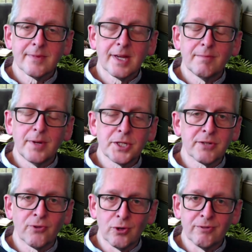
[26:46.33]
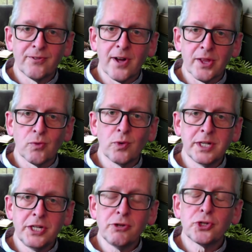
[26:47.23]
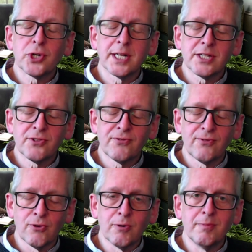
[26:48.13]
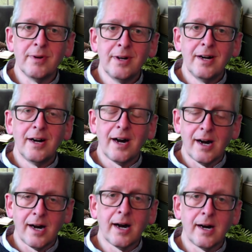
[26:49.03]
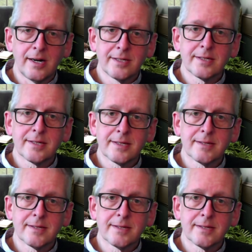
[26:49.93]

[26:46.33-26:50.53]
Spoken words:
Most of all, Father, would you transform our hearts?